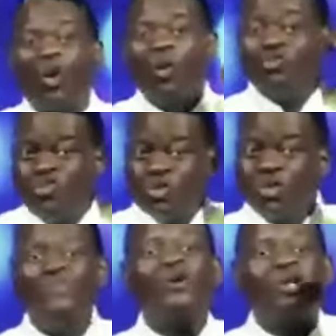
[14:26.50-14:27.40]
your
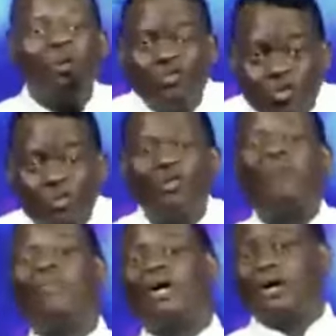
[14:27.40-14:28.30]
view, if not that your view
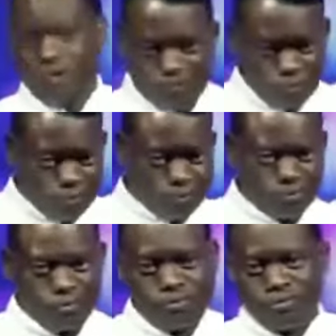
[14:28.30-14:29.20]
is not biblical.
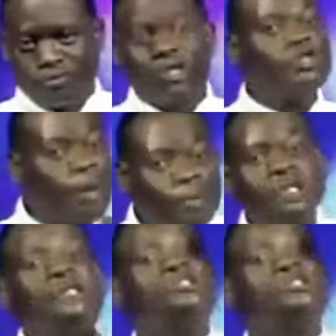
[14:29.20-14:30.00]
Because the Bible